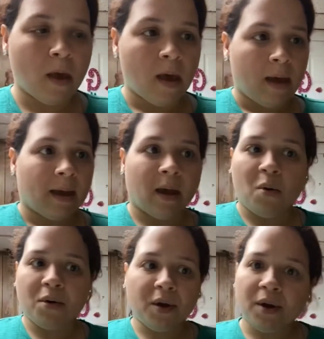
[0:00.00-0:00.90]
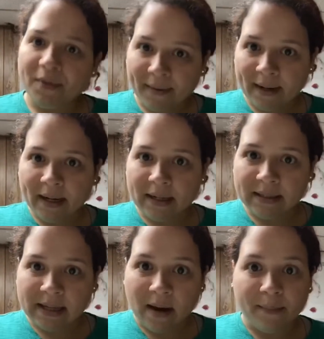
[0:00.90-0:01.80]
Get all your ingredients
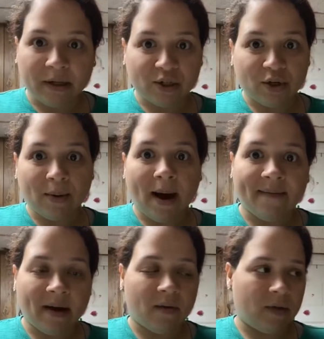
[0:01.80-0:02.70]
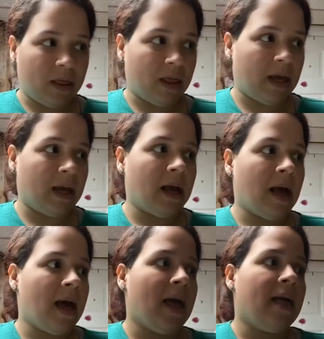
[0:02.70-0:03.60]
out, make sure you have everything,
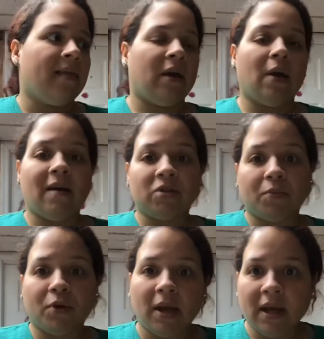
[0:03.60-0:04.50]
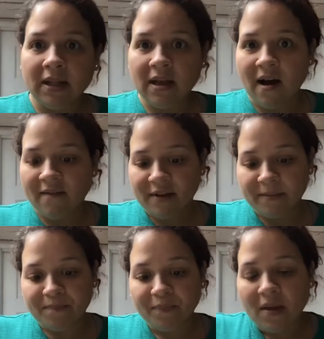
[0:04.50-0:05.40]
and you have to preheat the oven.